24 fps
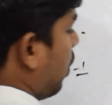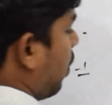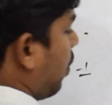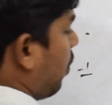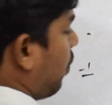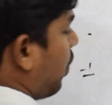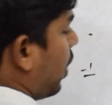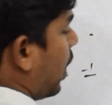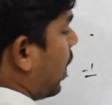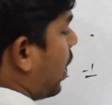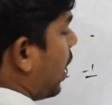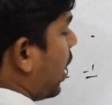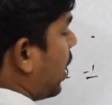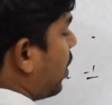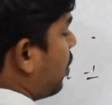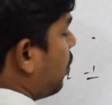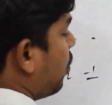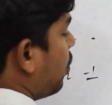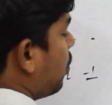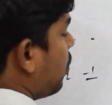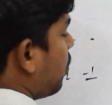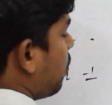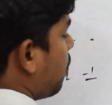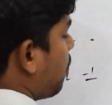when I
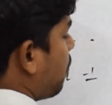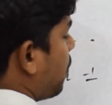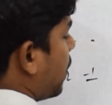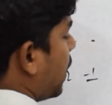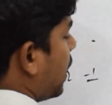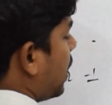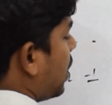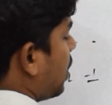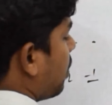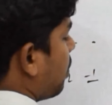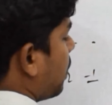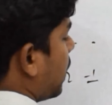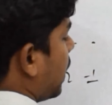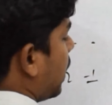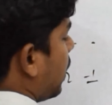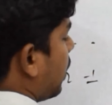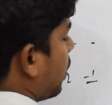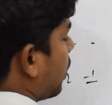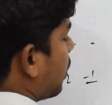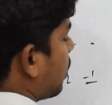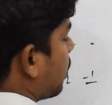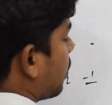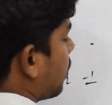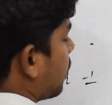do print b,